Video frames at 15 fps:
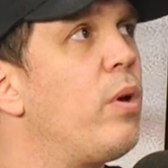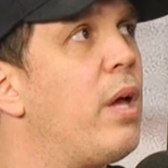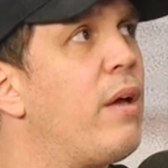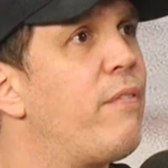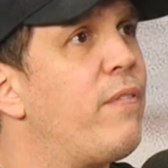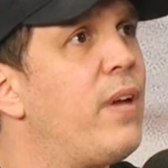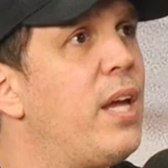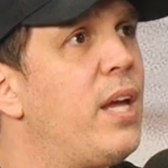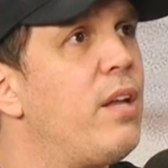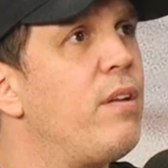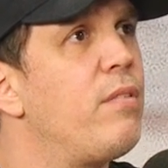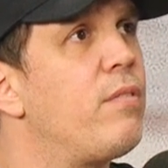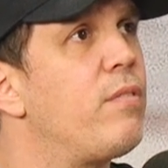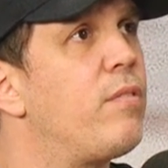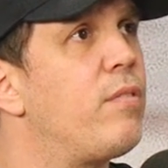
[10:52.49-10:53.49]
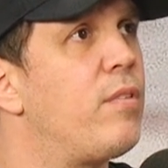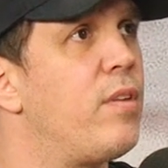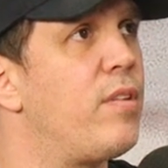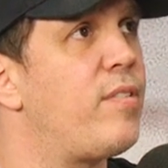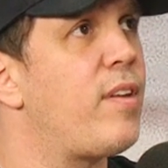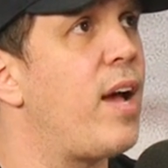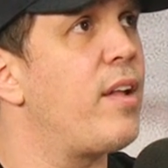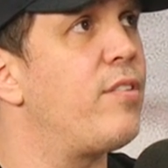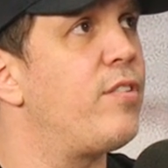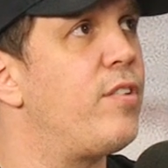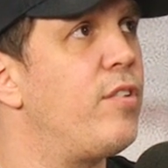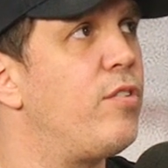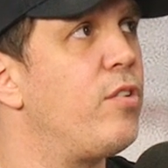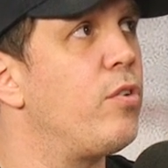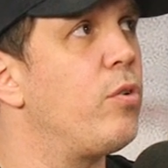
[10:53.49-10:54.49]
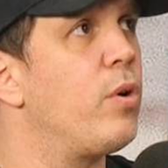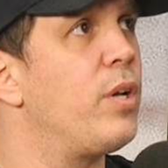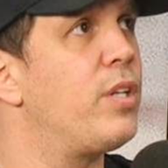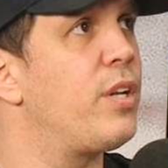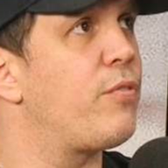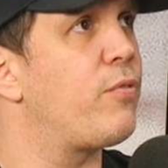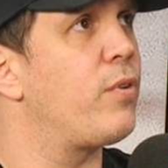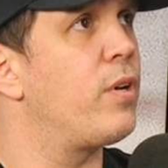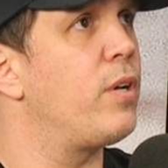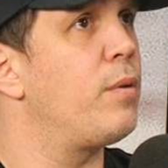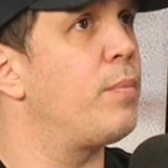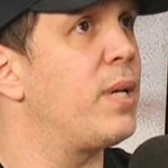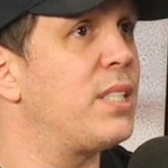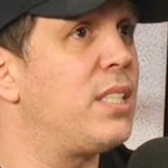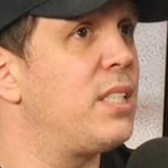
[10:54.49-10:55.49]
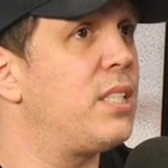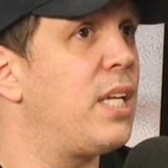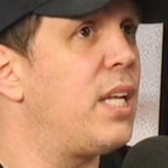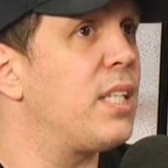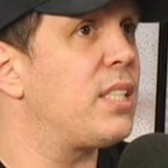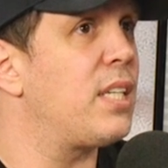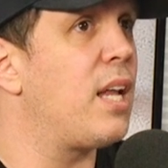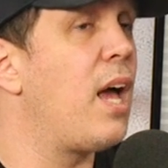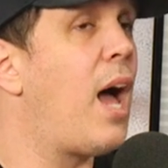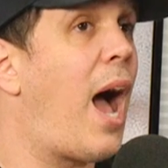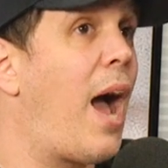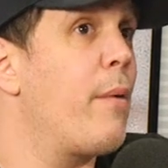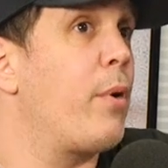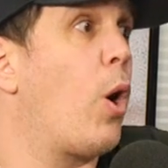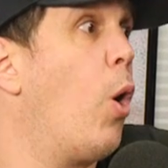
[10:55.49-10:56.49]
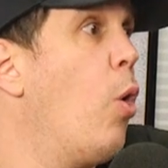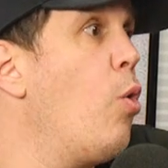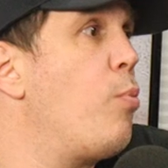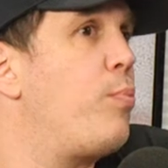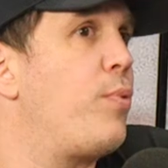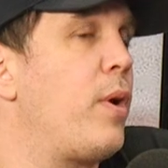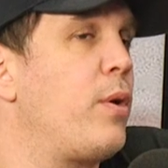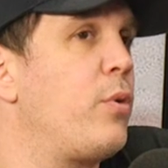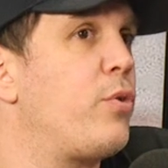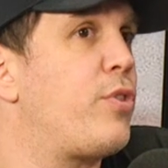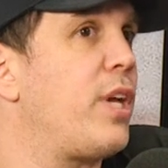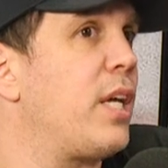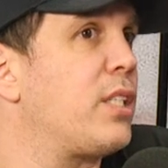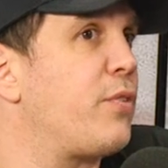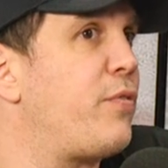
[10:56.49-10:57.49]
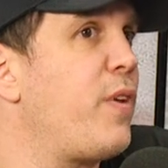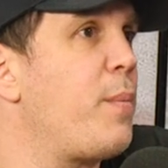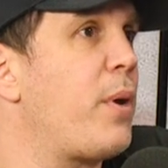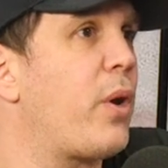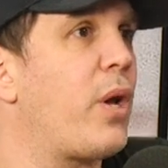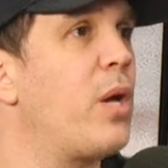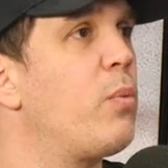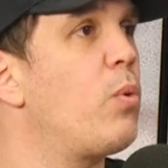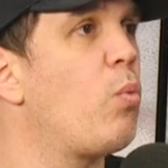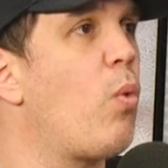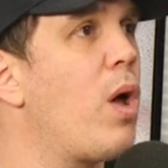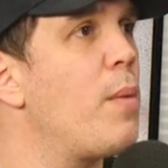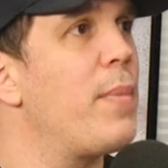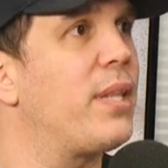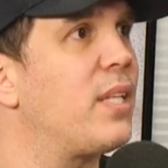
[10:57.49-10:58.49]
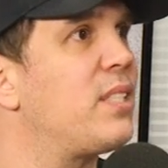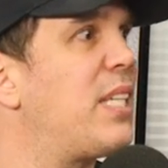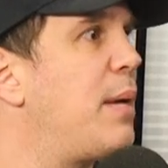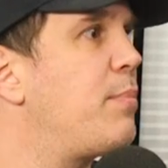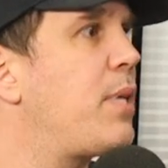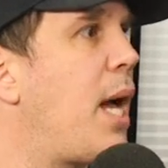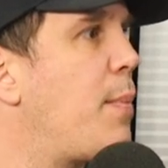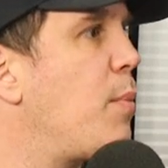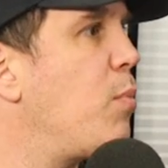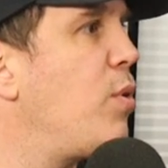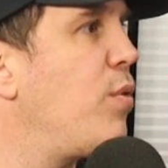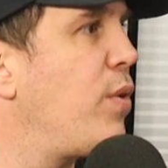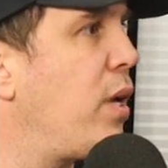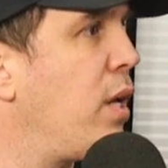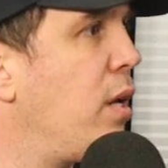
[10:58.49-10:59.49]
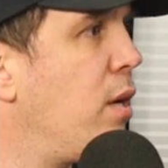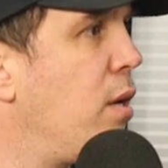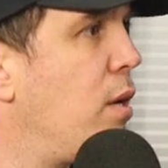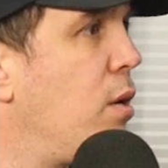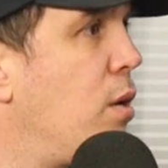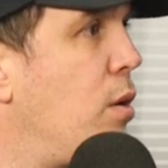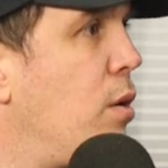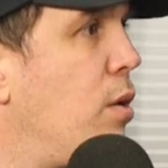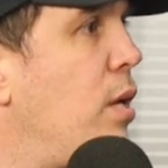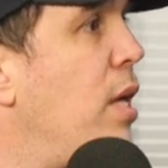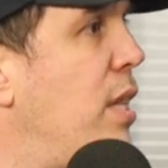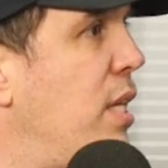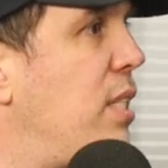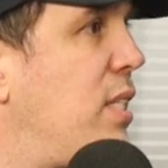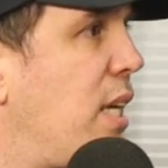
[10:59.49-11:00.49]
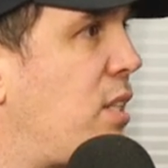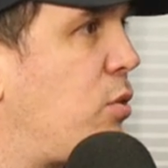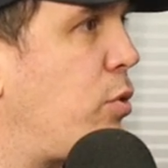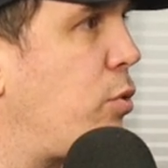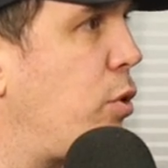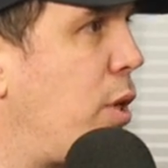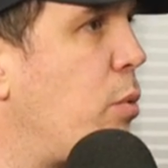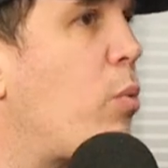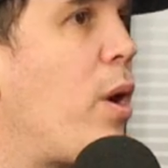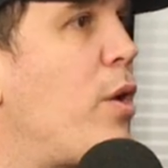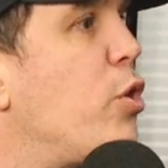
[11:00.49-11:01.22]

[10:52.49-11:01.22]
if he decides to do a different, because he doesn't, I would hope, you'd think as a filmmaker, he wouldn't want to make the same type of movie in these next trips. So he wanted